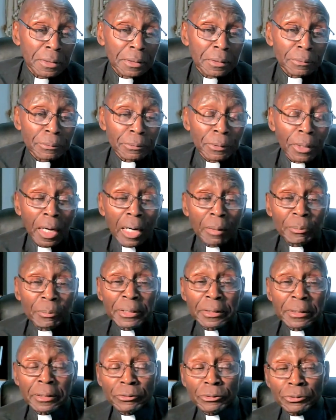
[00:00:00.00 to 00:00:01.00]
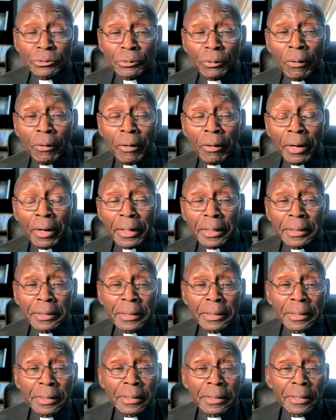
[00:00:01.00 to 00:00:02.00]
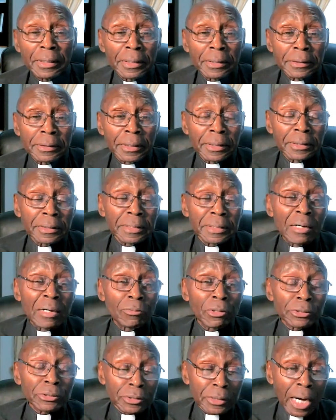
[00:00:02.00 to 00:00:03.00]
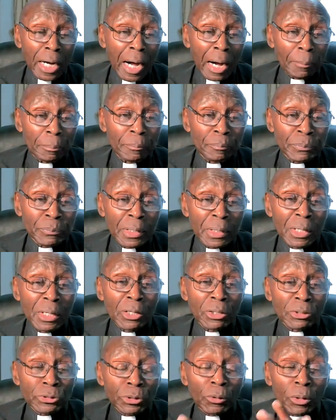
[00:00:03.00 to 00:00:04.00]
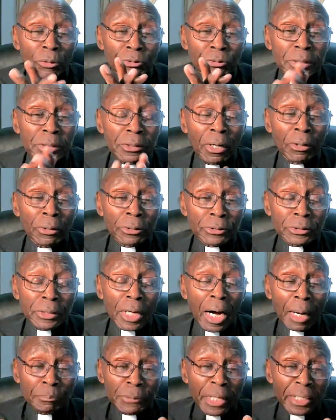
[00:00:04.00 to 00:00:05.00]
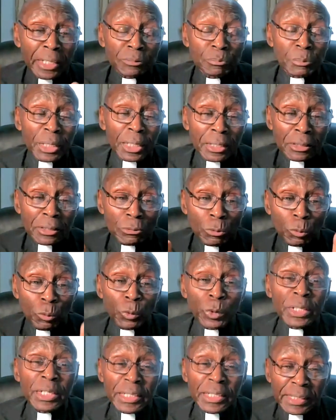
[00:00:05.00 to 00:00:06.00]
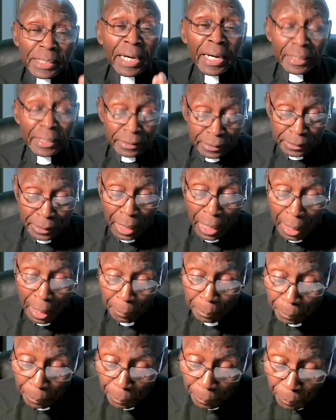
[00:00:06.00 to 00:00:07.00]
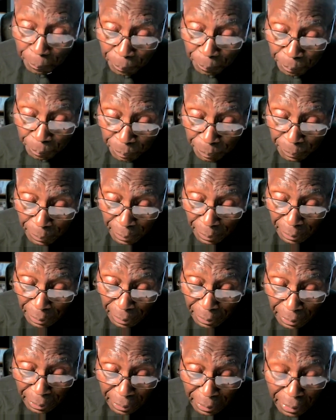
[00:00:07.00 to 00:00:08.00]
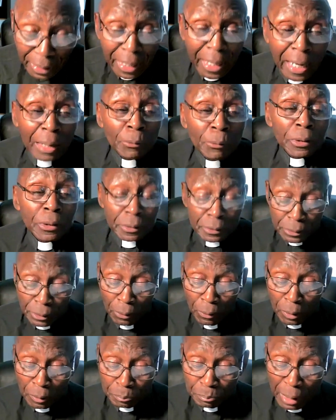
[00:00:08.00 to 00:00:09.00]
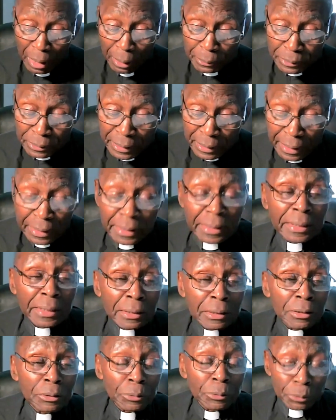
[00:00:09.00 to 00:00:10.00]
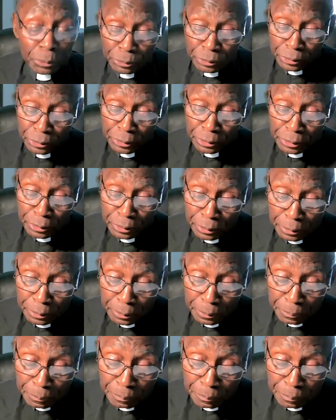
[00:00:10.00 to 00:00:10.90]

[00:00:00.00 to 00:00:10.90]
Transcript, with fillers: rob, and destroy, and he never stopped. So if he don't stop, that's mean we can't stop. I want to talk about getting loose.